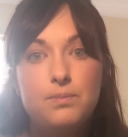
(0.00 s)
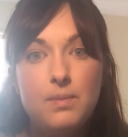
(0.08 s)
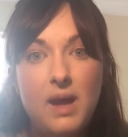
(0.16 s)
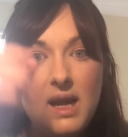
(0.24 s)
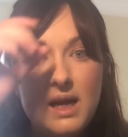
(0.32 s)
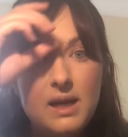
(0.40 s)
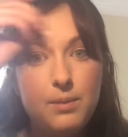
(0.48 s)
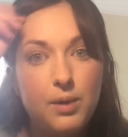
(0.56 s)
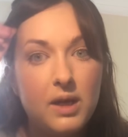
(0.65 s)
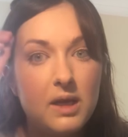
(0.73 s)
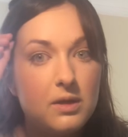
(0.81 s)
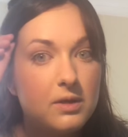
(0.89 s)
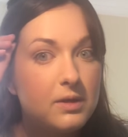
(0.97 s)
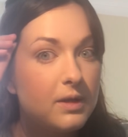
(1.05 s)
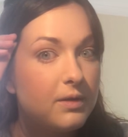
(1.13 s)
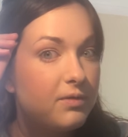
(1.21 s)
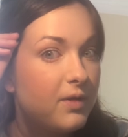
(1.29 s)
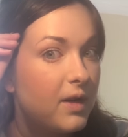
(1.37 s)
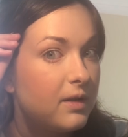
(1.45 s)
mainly put it just at
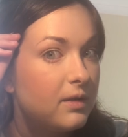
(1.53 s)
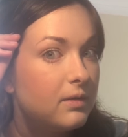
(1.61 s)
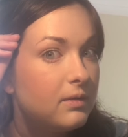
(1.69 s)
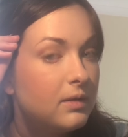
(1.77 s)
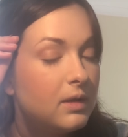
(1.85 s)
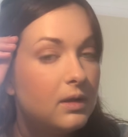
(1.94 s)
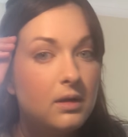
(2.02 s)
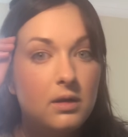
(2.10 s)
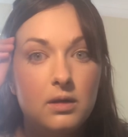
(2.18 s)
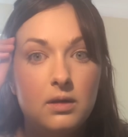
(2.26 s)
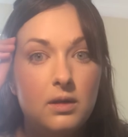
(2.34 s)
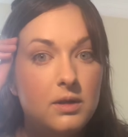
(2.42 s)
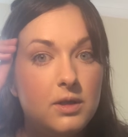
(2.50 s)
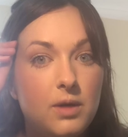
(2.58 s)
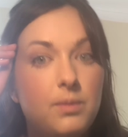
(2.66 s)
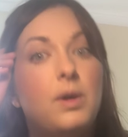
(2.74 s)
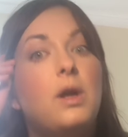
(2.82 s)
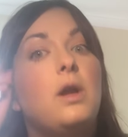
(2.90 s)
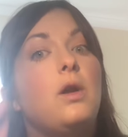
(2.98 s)
the front. Don't
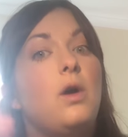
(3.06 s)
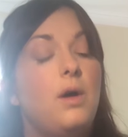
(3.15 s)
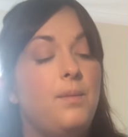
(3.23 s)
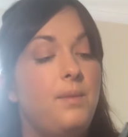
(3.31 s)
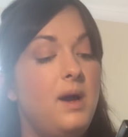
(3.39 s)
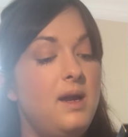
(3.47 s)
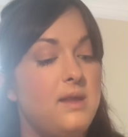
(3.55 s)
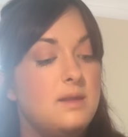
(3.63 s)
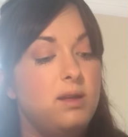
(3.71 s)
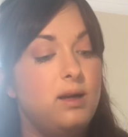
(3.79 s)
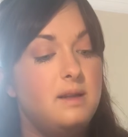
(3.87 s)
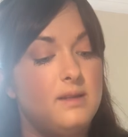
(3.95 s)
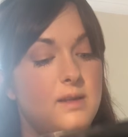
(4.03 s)
put a lot. I might that